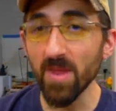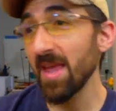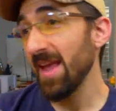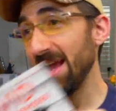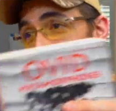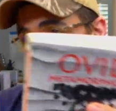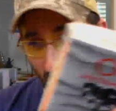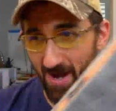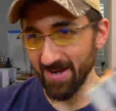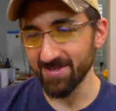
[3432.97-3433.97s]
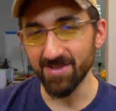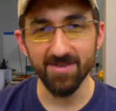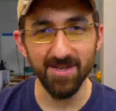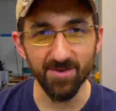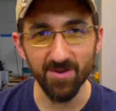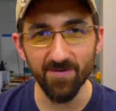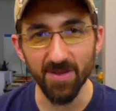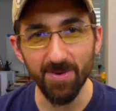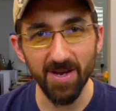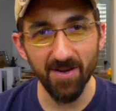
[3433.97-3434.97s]
And why is the desert of
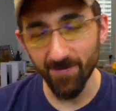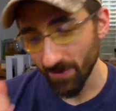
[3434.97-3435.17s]
Libya filled